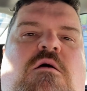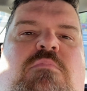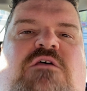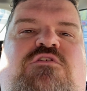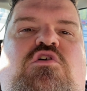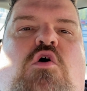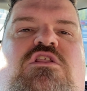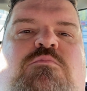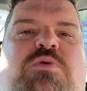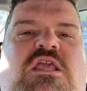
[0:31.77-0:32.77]
But if you go to
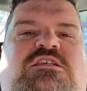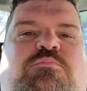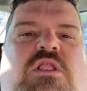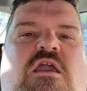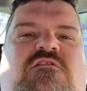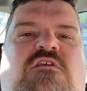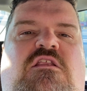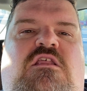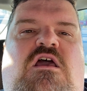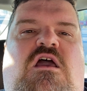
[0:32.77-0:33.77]
the pizza place
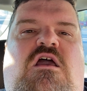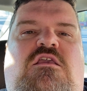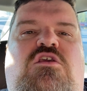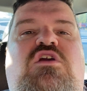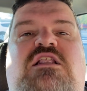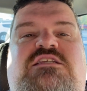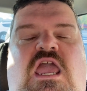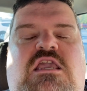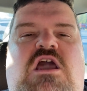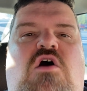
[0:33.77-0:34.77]
and uh, you get
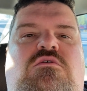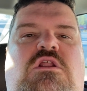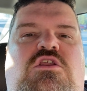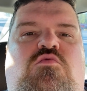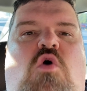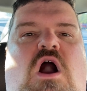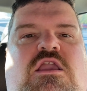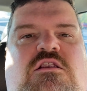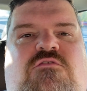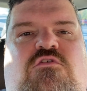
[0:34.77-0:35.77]
takeout and you walk
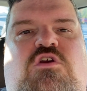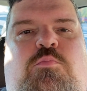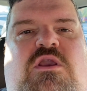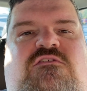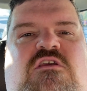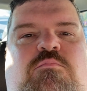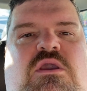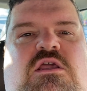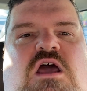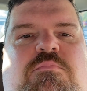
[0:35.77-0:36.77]
in for your pizza and
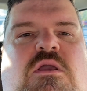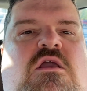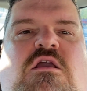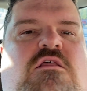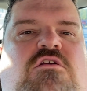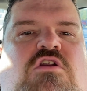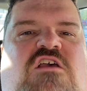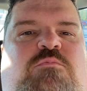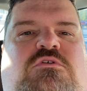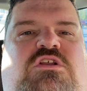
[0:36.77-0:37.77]
pick it up, you're not
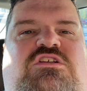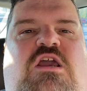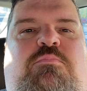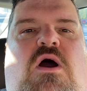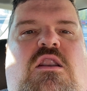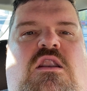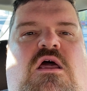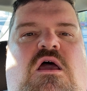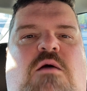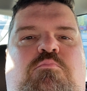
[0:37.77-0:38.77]
supposed to tip on
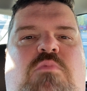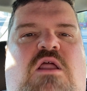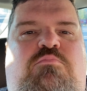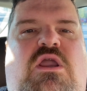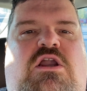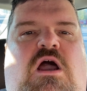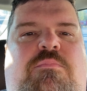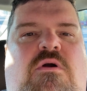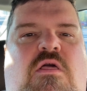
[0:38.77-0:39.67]
uh, on pickup.